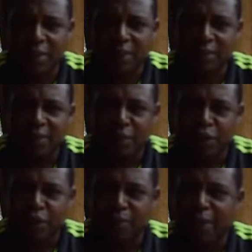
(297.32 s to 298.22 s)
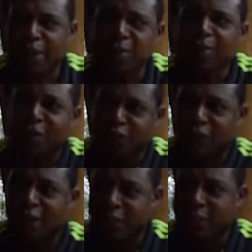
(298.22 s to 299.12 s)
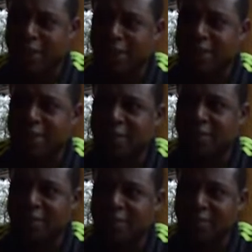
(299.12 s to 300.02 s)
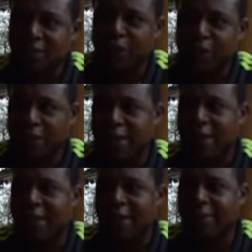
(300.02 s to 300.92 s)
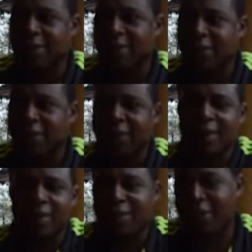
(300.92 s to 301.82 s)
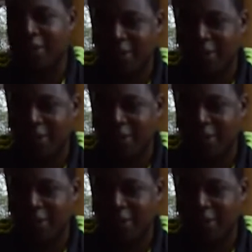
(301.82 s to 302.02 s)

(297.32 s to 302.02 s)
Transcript: But my name is associated with the past, with the KK11, and